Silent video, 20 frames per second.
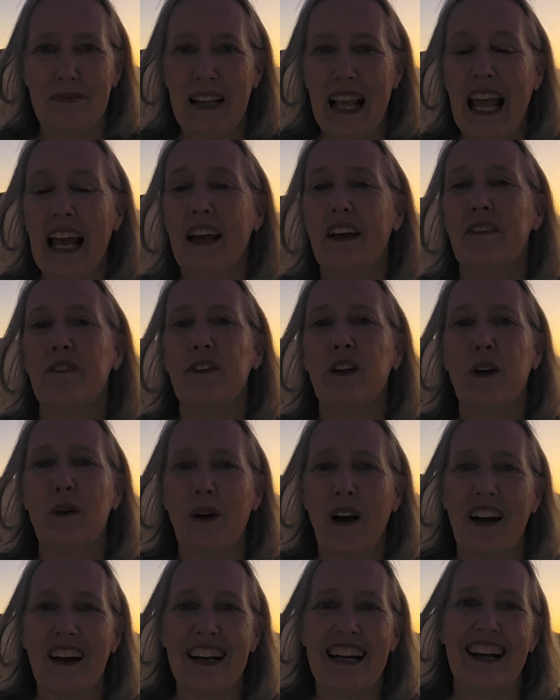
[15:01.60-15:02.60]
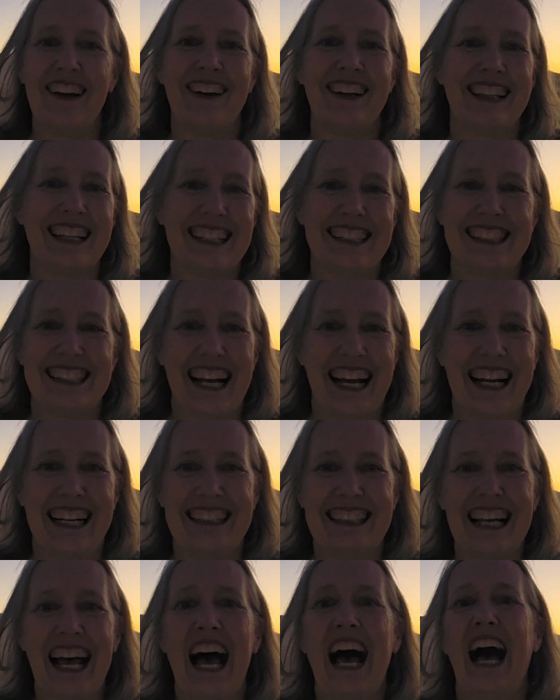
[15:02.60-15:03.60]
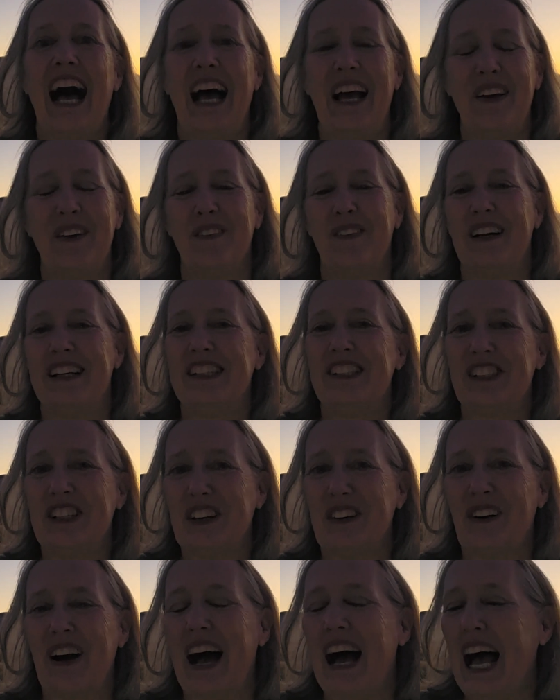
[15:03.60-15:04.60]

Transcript: If you are here in the States, I wish you a